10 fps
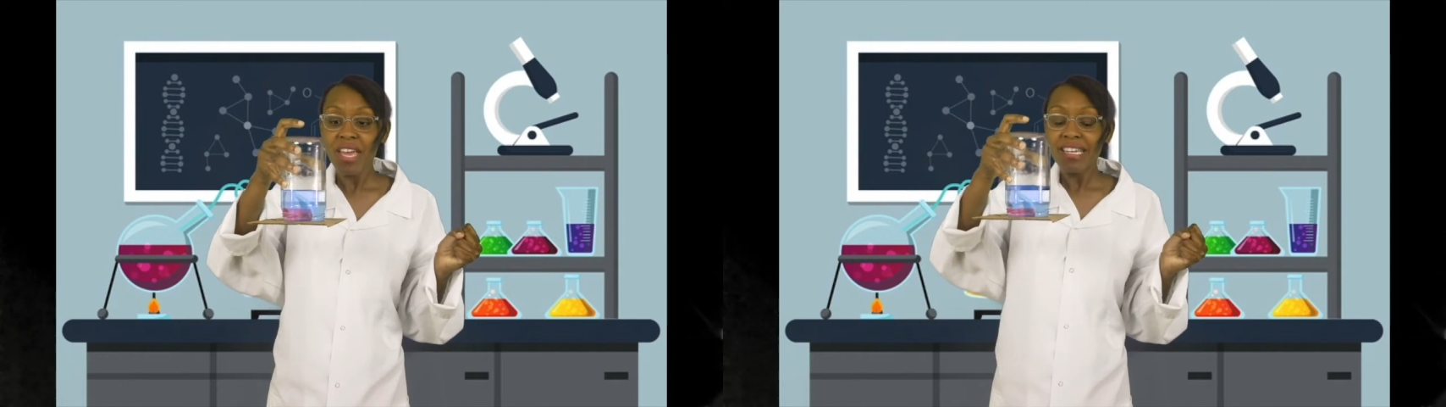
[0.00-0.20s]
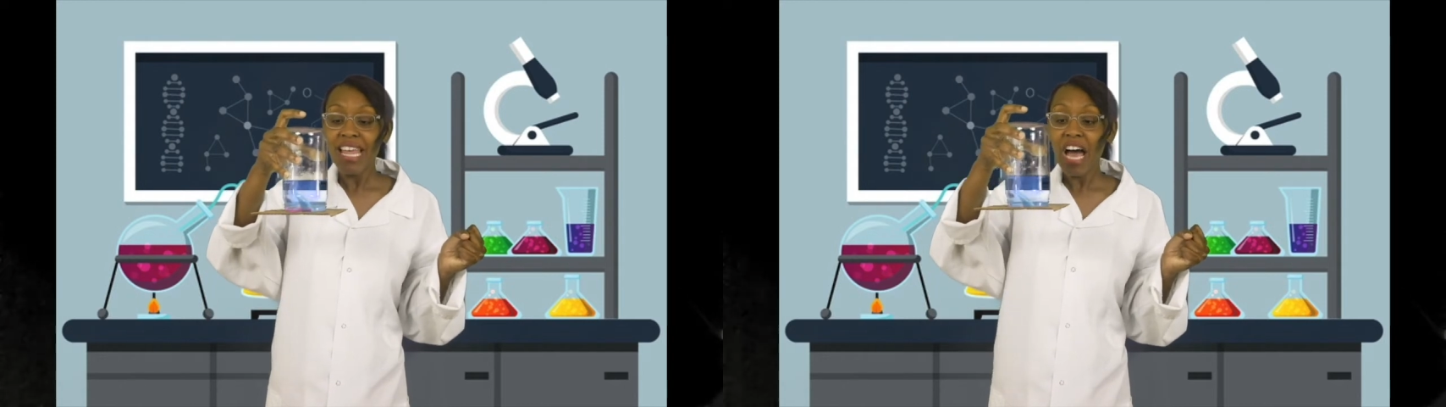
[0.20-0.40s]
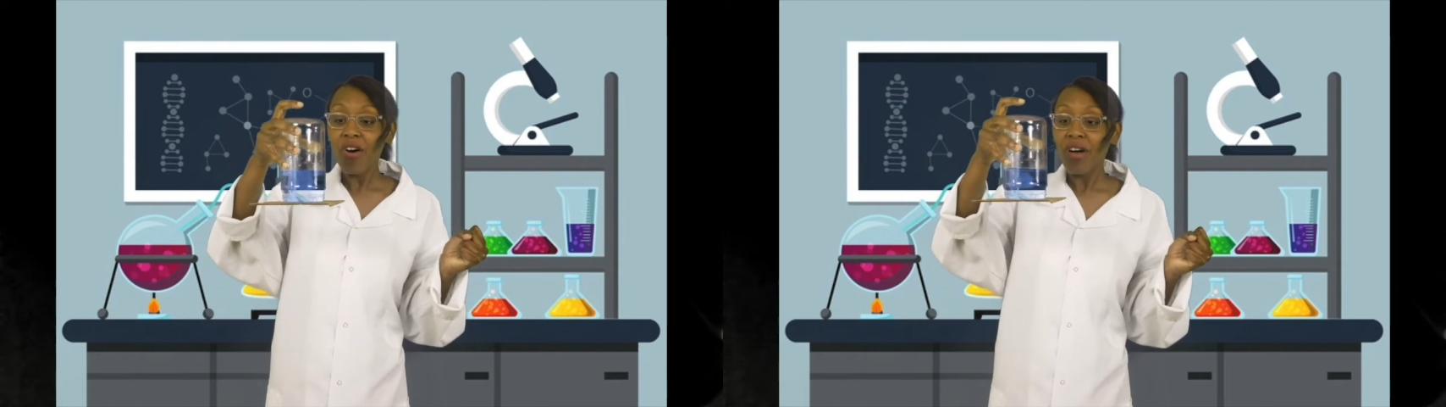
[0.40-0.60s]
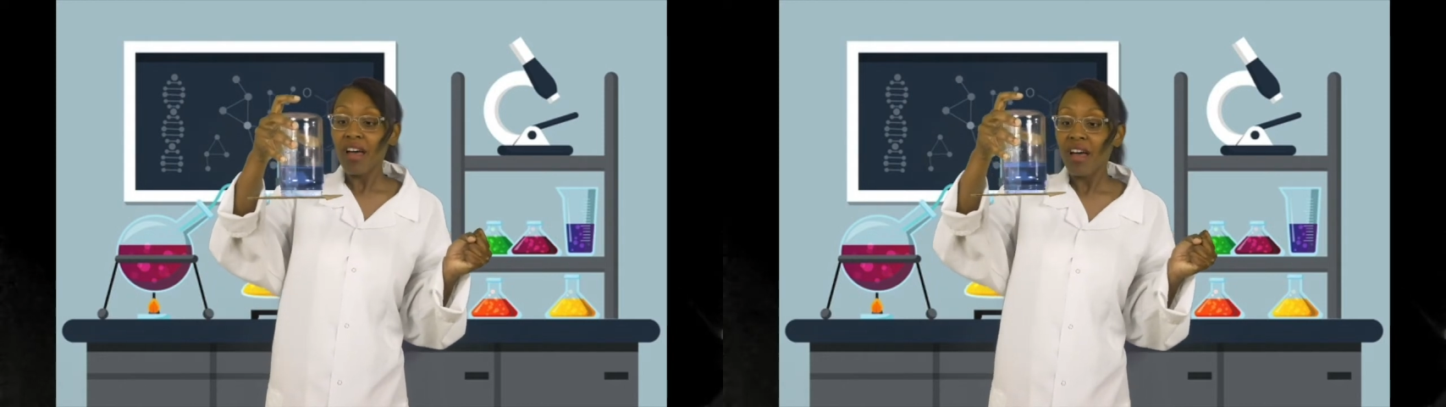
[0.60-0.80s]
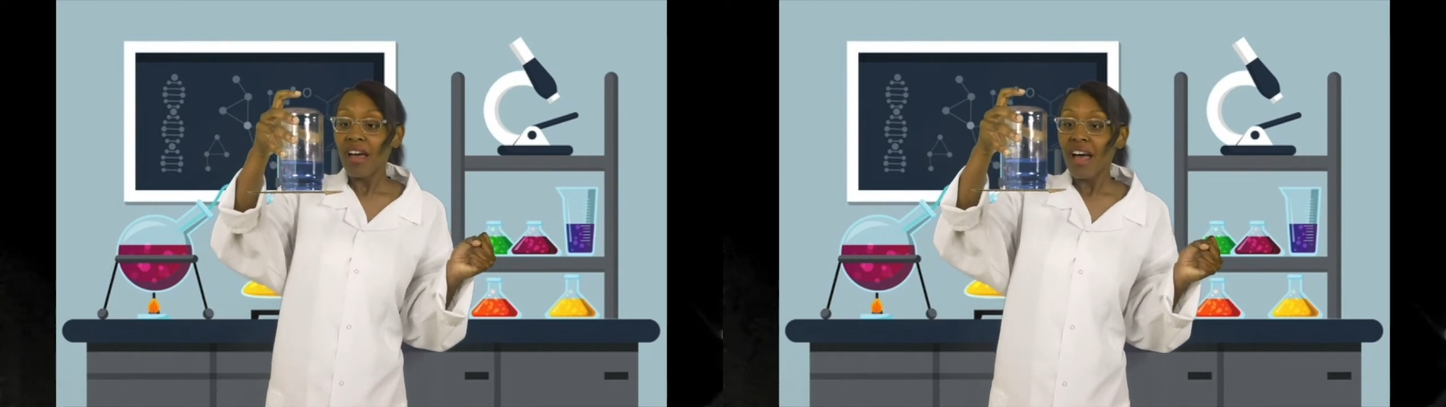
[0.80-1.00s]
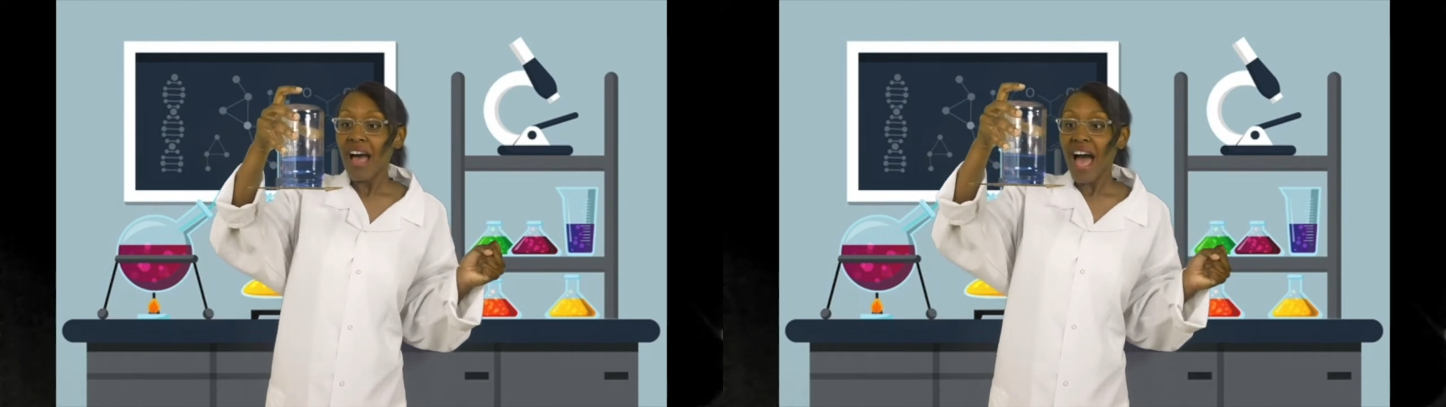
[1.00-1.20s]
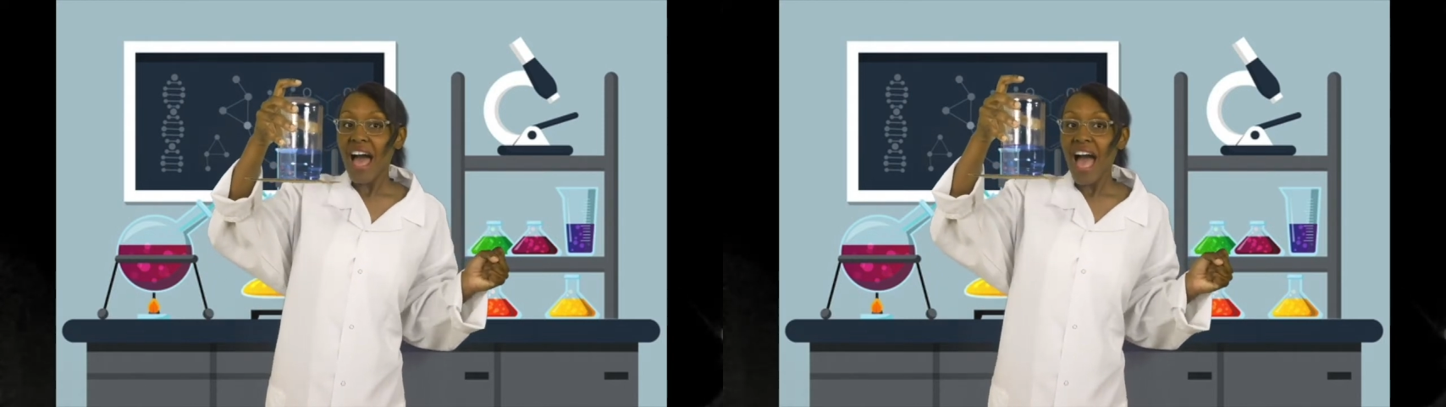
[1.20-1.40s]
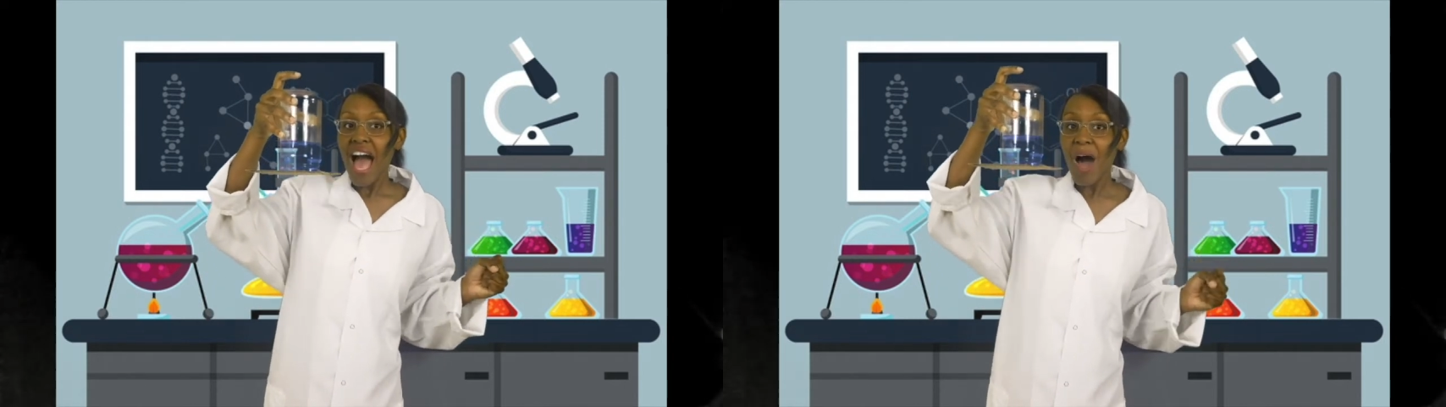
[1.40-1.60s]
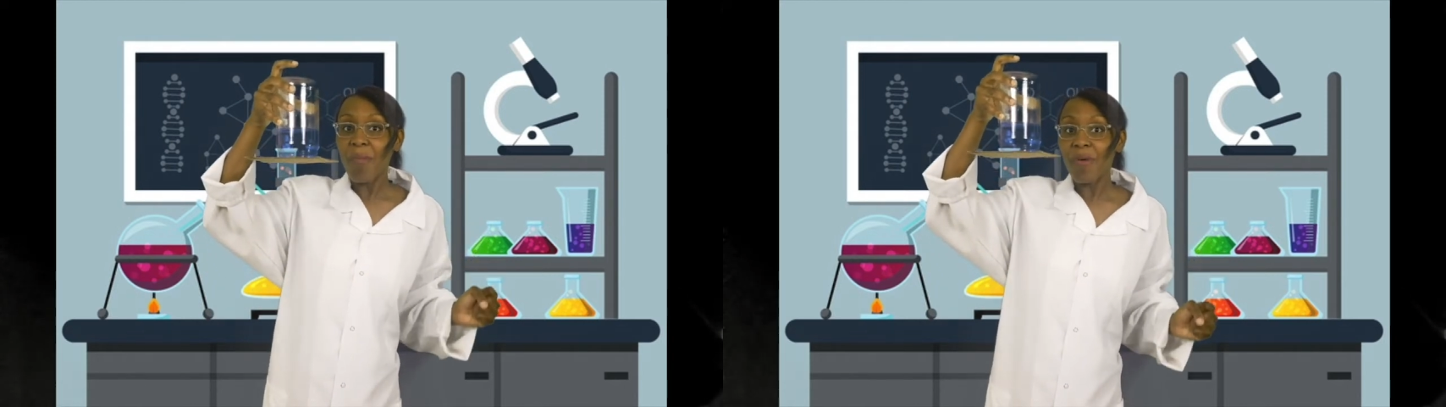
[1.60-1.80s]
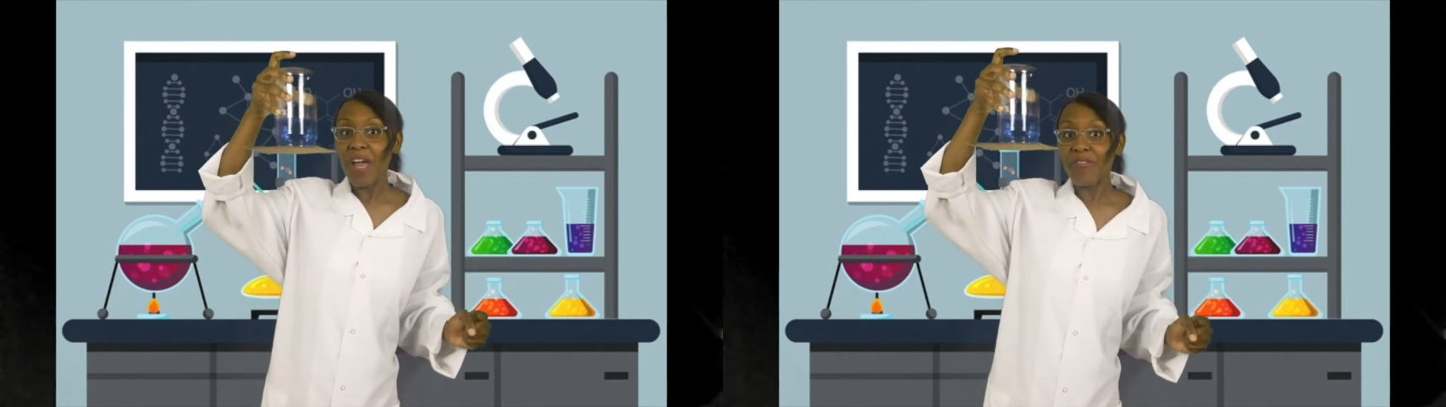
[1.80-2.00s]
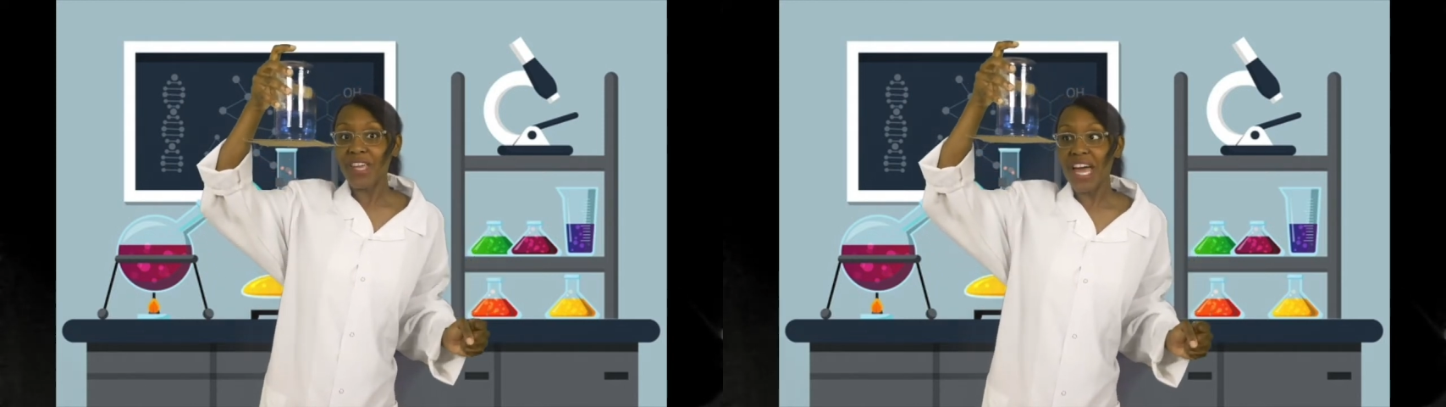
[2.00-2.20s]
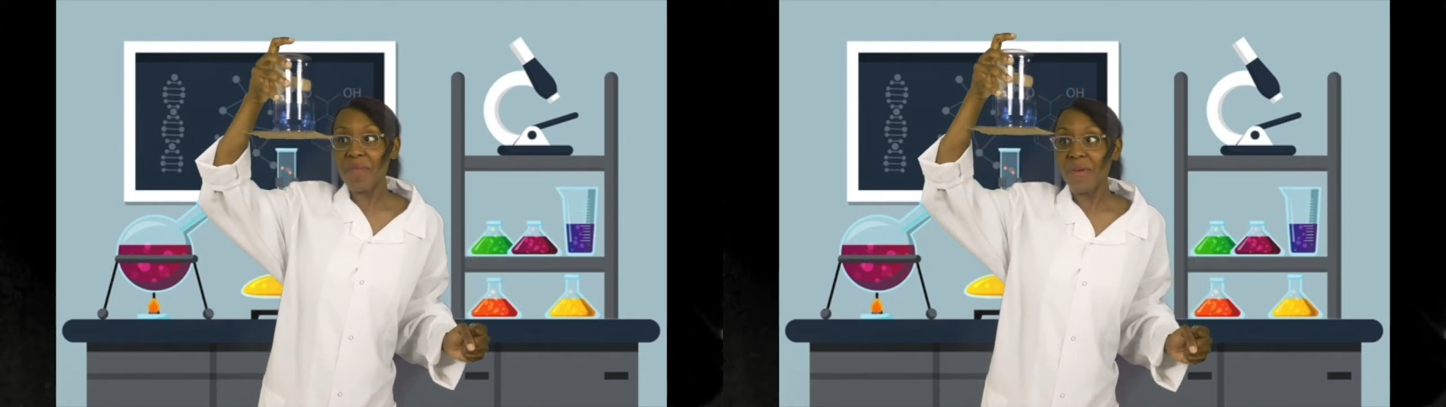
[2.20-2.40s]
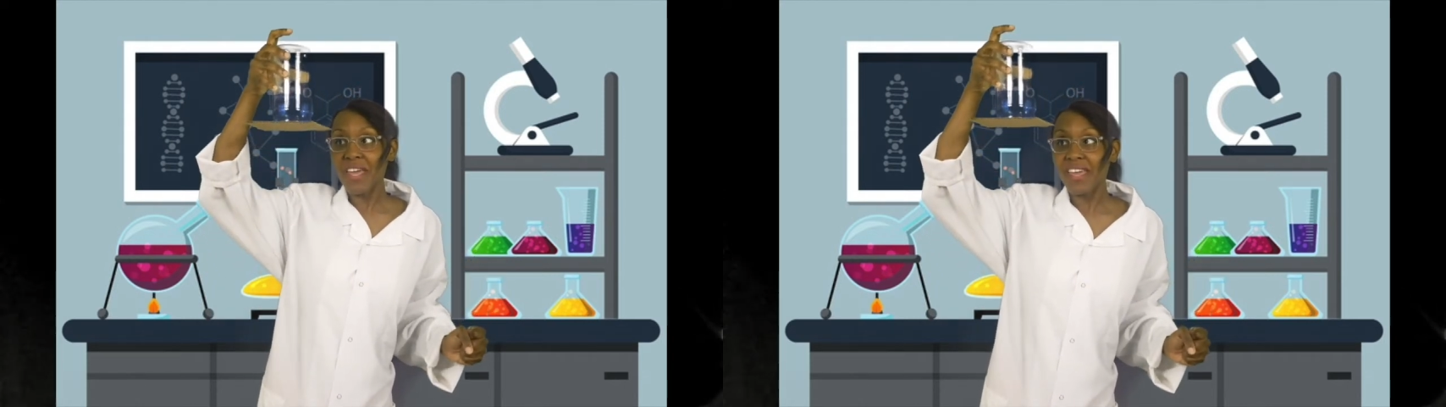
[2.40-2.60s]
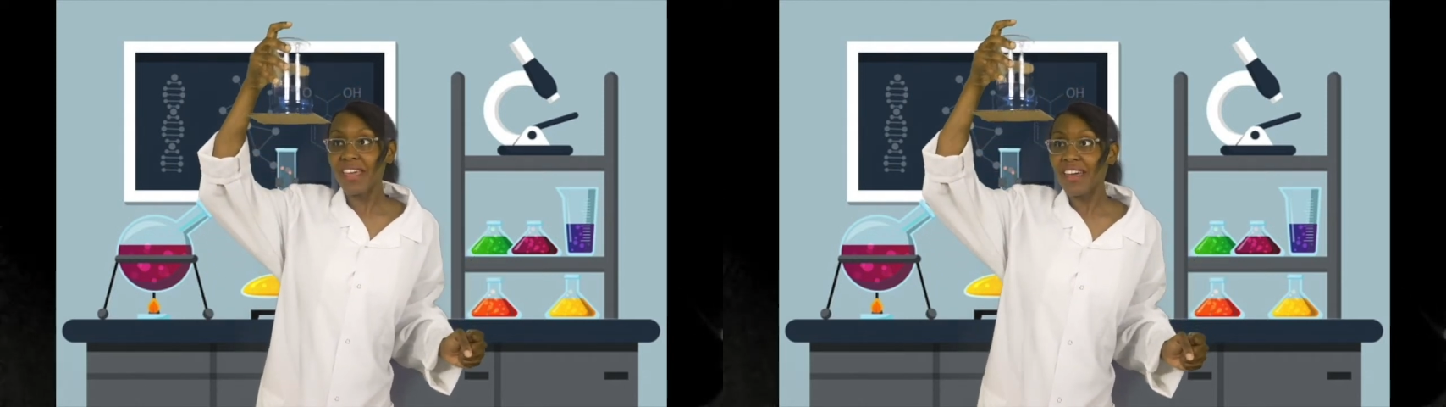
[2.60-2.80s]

Now, how brave can I be?